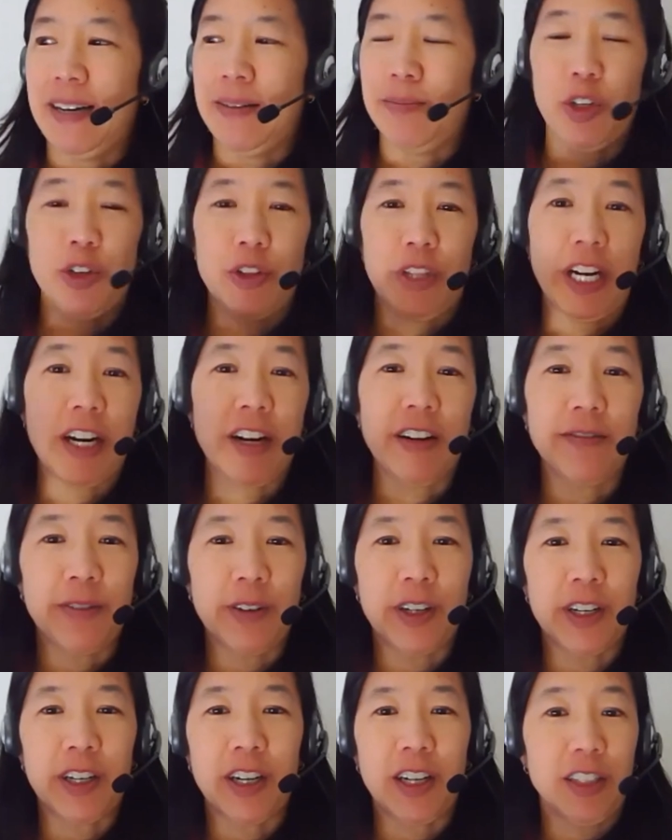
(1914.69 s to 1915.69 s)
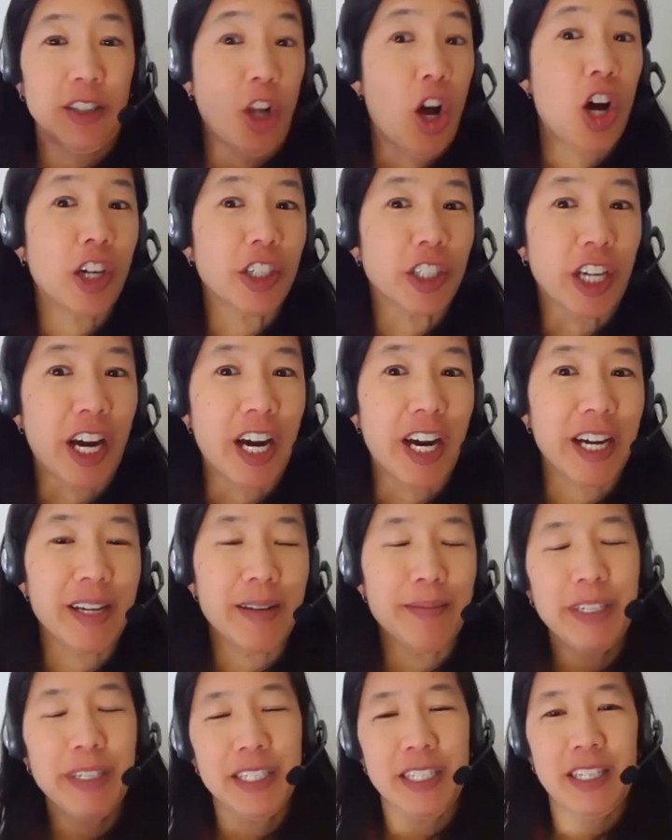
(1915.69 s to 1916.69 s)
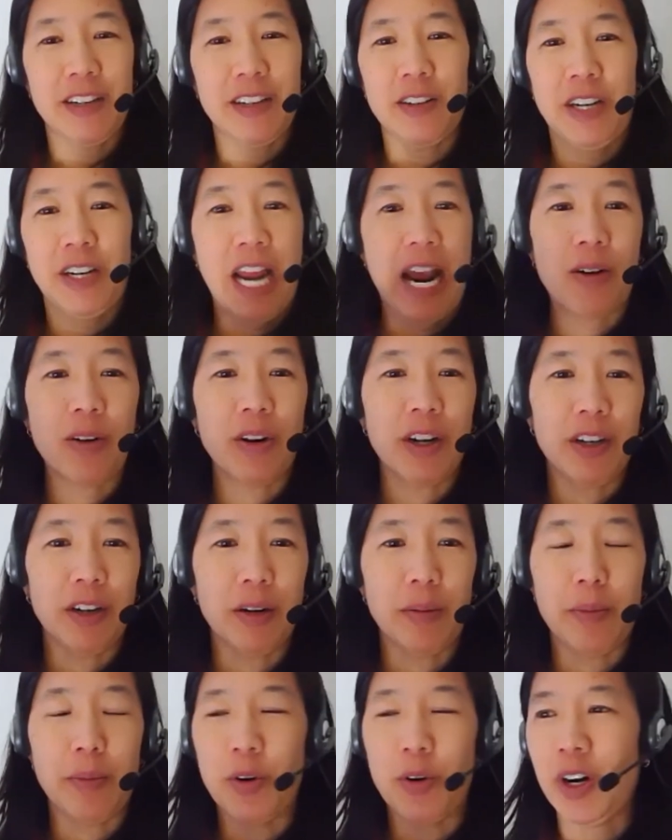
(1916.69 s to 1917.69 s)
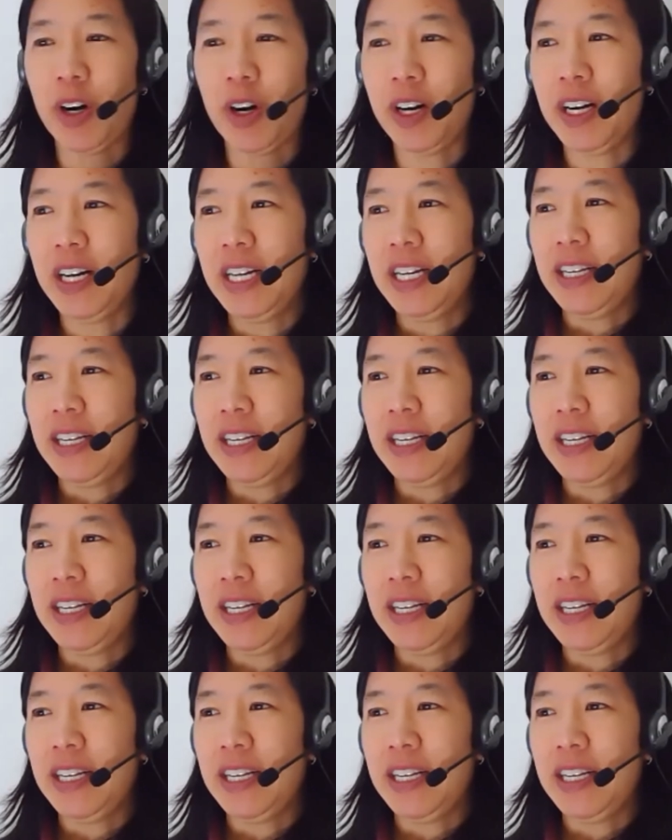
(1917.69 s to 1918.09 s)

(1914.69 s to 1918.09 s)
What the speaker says: You're there for a long time, so an hour or more.